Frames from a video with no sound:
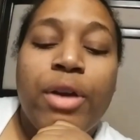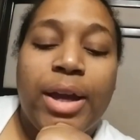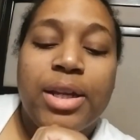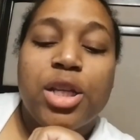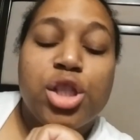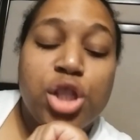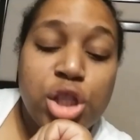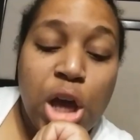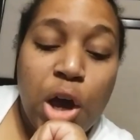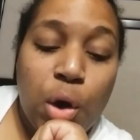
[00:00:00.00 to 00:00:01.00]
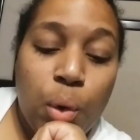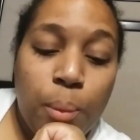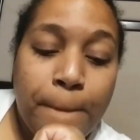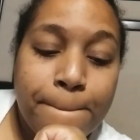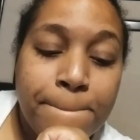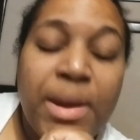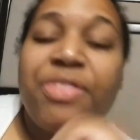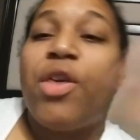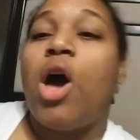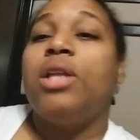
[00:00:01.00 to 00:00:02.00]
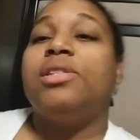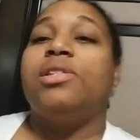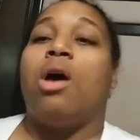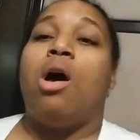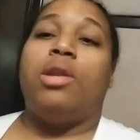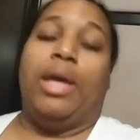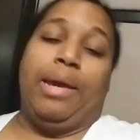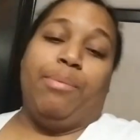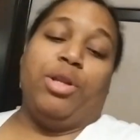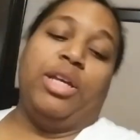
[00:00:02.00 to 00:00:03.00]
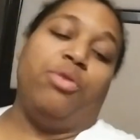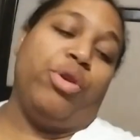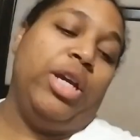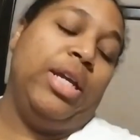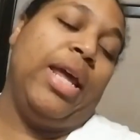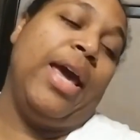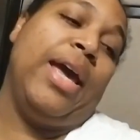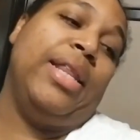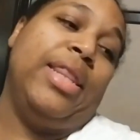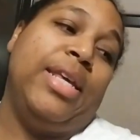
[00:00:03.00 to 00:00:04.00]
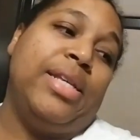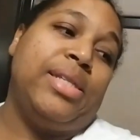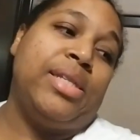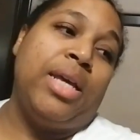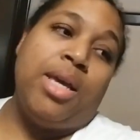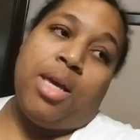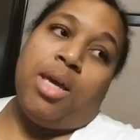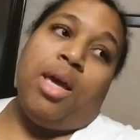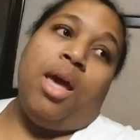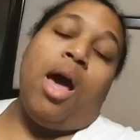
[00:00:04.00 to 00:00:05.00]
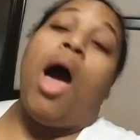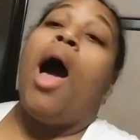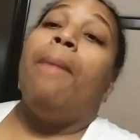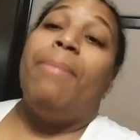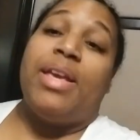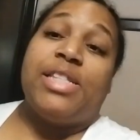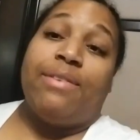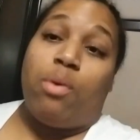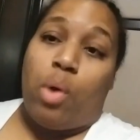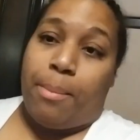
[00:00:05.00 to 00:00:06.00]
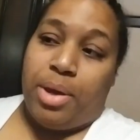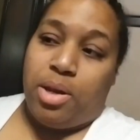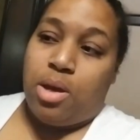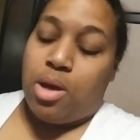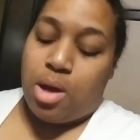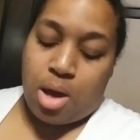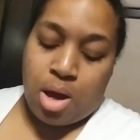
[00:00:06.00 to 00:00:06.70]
All right, so my thoughts on Amberlynn Reid and this hot mess of a woman.